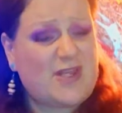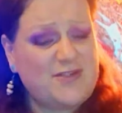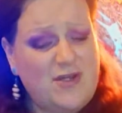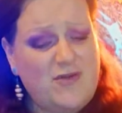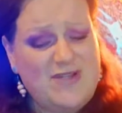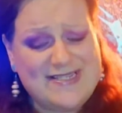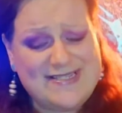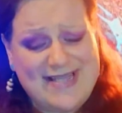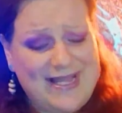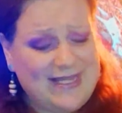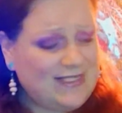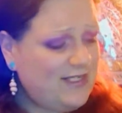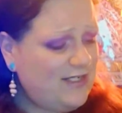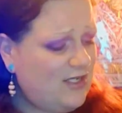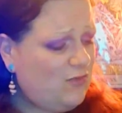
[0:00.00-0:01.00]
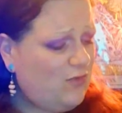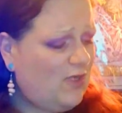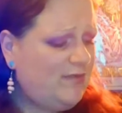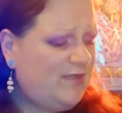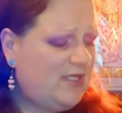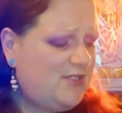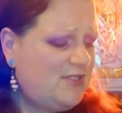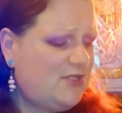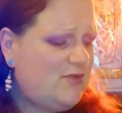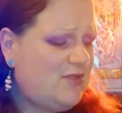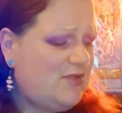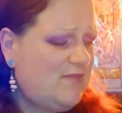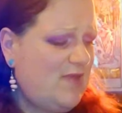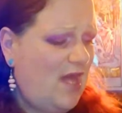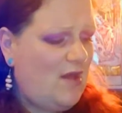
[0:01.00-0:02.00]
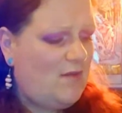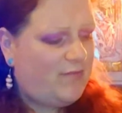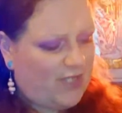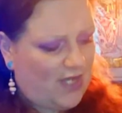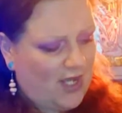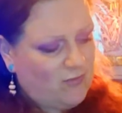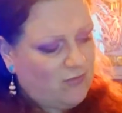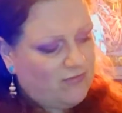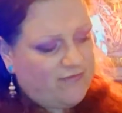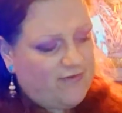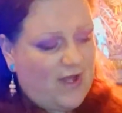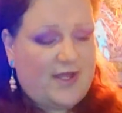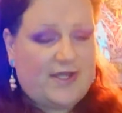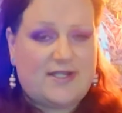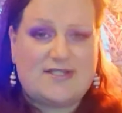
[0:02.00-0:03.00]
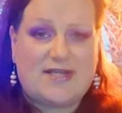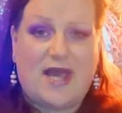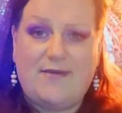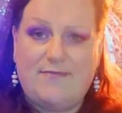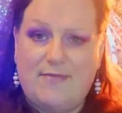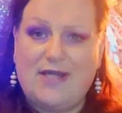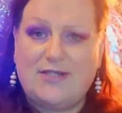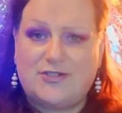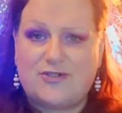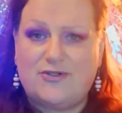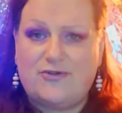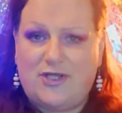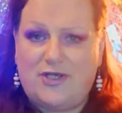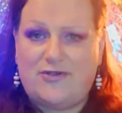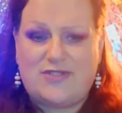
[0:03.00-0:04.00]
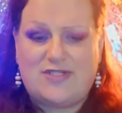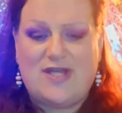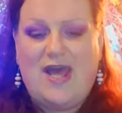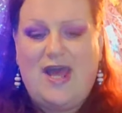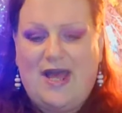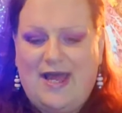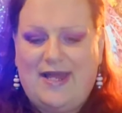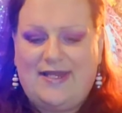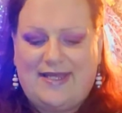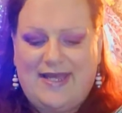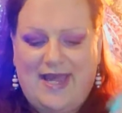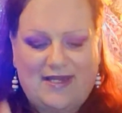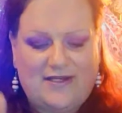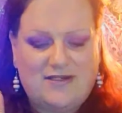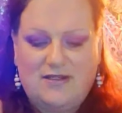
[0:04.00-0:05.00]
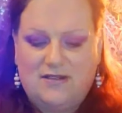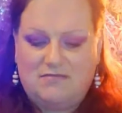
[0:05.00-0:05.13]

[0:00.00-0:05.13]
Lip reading: don't exactly know what I'm going to do with them, but I will find a magical use. And again,